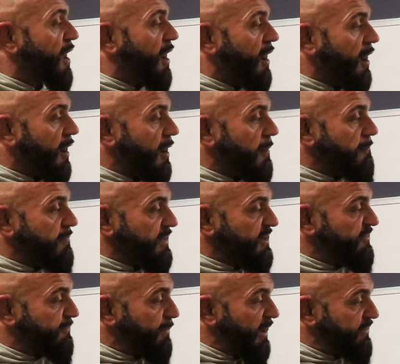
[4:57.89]

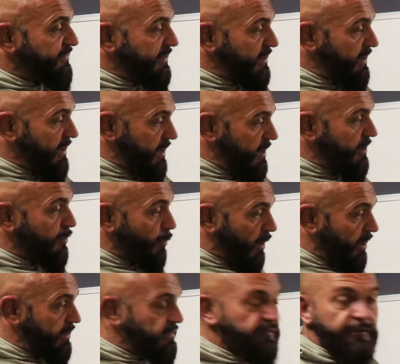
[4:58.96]
It's basically egg
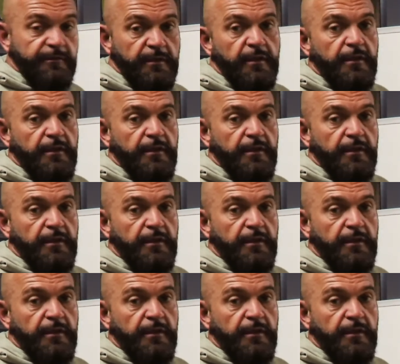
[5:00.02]
white.